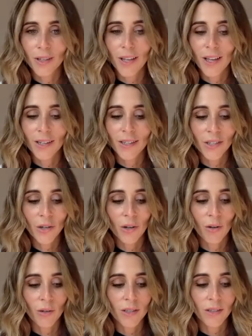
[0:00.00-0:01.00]
And, you
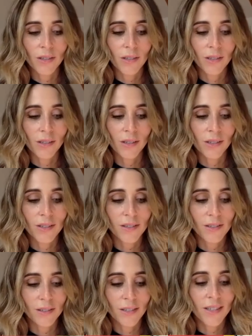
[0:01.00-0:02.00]
know, it,
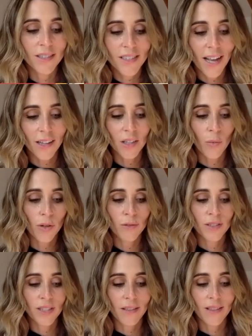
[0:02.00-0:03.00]
it's exactly what you
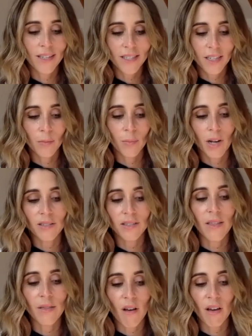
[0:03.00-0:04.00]
said. They did it because
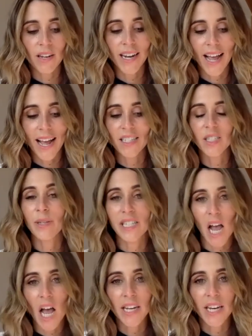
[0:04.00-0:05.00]
they thought it had to be
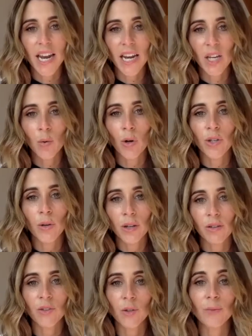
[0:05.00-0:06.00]
done. And anyone you interviewed